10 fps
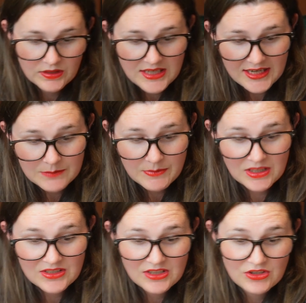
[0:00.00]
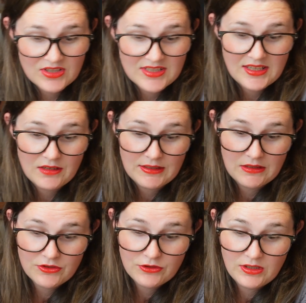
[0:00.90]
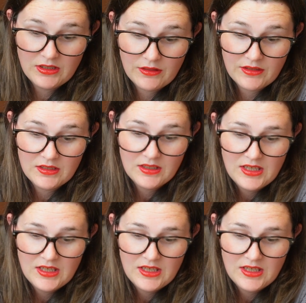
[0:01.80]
tags because they're just sat around doing nothing,